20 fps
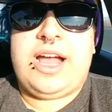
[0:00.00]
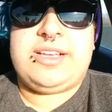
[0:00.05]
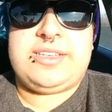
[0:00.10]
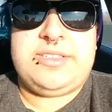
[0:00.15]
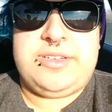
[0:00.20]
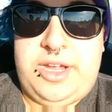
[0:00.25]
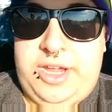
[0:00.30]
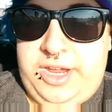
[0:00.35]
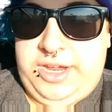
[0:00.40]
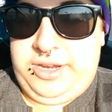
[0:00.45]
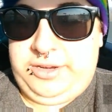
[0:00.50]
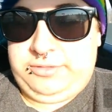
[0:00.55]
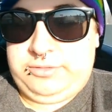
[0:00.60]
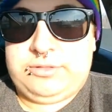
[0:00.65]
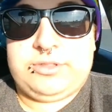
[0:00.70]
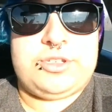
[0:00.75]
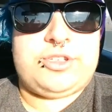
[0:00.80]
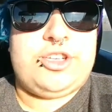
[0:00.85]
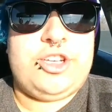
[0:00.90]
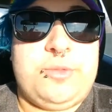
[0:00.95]
Last night,
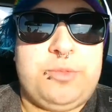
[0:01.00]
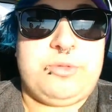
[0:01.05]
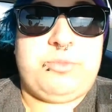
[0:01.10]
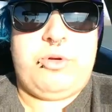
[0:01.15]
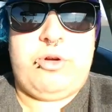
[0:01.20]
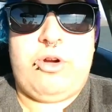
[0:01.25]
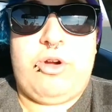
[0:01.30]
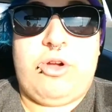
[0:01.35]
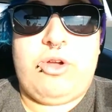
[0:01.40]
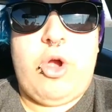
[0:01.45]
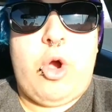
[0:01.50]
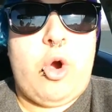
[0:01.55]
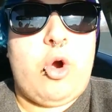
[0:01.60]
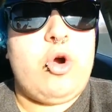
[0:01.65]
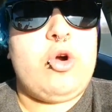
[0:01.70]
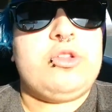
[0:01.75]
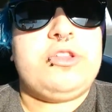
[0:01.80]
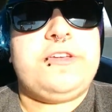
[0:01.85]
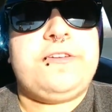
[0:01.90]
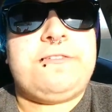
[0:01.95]
the Super Bowl.
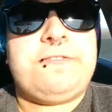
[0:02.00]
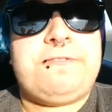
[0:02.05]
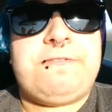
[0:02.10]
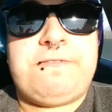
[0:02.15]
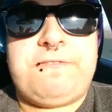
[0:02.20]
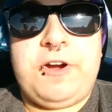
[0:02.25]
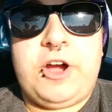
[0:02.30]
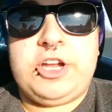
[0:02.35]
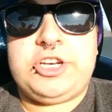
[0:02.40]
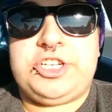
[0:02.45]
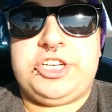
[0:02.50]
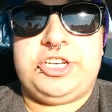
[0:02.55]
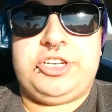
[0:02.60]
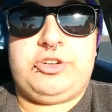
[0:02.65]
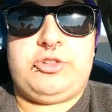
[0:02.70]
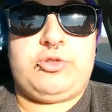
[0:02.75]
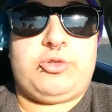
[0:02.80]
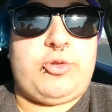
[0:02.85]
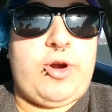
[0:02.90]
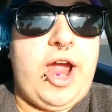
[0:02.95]
Holy
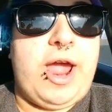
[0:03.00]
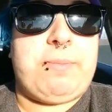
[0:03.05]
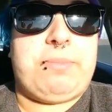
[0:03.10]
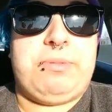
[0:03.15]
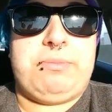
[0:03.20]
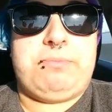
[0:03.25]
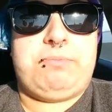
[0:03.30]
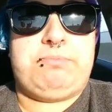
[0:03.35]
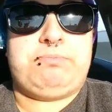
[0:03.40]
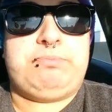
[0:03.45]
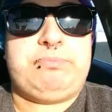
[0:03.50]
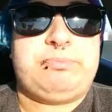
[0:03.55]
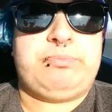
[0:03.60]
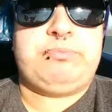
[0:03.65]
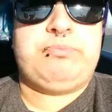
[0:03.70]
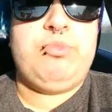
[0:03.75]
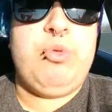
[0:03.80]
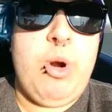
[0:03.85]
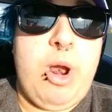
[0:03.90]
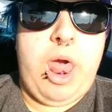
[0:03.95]
fudging crap and
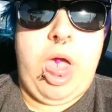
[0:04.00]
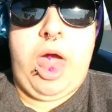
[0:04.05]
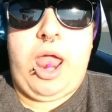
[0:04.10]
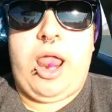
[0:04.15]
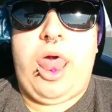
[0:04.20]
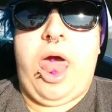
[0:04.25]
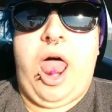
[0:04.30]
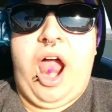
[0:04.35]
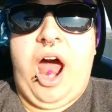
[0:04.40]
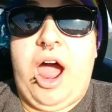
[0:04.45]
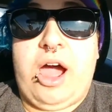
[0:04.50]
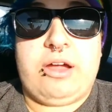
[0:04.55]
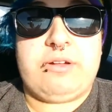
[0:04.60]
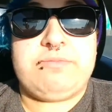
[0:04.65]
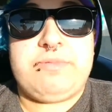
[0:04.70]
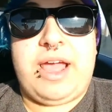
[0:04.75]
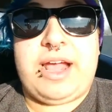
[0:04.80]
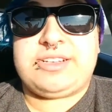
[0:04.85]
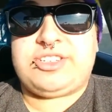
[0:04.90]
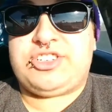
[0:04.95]
blah, blah.
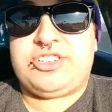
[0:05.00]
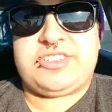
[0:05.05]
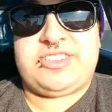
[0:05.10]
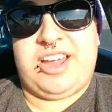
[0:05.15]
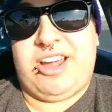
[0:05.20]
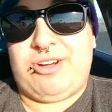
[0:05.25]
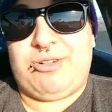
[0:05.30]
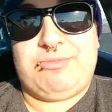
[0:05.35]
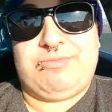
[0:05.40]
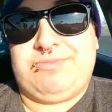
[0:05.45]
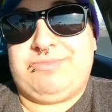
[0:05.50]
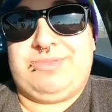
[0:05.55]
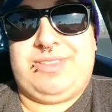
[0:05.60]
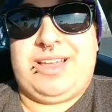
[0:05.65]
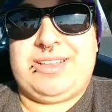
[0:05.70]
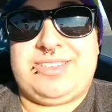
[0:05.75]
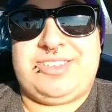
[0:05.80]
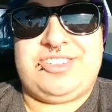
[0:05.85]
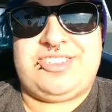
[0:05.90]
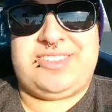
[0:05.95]
That's just how.
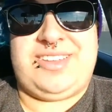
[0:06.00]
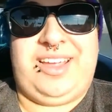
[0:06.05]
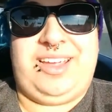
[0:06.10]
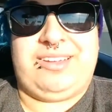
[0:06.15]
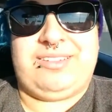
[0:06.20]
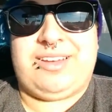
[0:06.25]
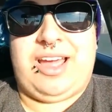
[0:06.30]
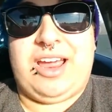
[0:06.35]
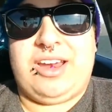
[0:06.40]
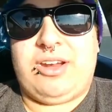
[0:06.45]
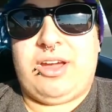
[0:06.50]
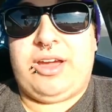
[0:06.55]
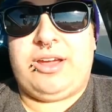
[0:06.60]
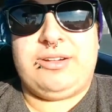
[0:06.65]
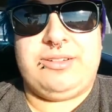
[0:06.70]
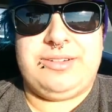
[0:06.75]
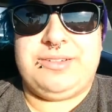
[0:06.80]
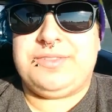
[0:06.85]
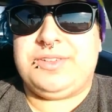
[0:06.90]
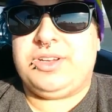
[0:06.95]
That's just it. I,
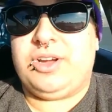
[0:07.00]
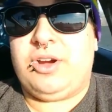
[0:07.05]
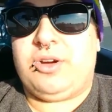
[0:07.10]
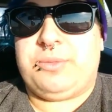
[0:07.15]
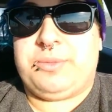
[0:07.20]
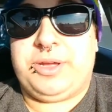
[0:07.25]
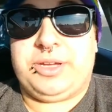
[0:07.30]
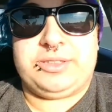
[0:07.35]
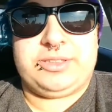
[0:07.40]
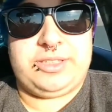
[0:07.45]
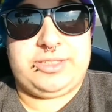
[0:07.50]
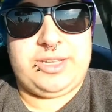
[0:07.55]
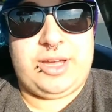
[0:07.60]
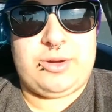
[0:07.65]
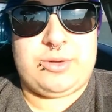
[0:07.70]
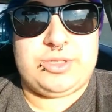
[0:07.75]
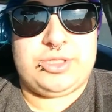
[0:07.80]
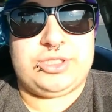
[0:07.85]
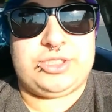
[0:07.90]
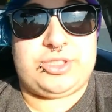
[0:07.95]
I don't even know, man. Like
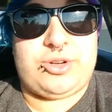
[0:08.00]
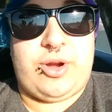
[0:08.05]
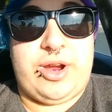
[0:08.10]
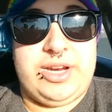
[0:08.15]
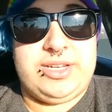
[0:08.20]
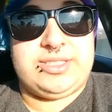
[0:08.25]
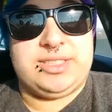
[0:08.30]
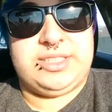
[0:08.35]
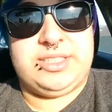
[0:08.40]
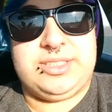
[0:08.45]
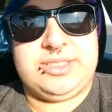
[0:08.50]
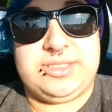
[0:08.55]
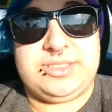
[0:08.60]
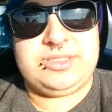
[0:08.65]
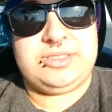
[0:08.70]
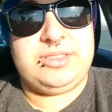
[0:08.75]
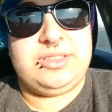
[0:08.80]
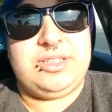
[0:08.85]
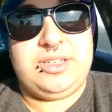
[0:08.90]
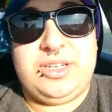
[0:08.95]
that was just crazy.
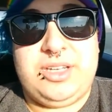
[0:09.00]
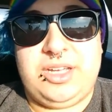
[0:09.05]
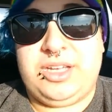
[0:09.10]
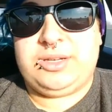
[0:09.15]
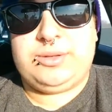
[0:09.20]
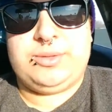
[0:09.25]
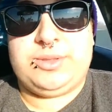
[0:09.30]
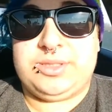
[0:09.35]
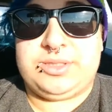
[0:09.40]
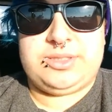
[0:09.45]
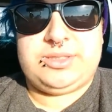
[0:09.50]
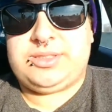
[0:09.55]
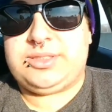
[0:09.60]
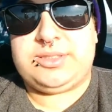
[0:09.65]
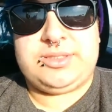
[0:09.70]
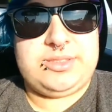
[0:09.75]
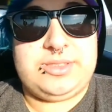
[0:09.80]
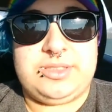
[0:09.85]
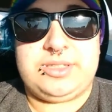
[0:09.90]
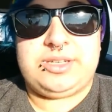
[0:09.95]
It was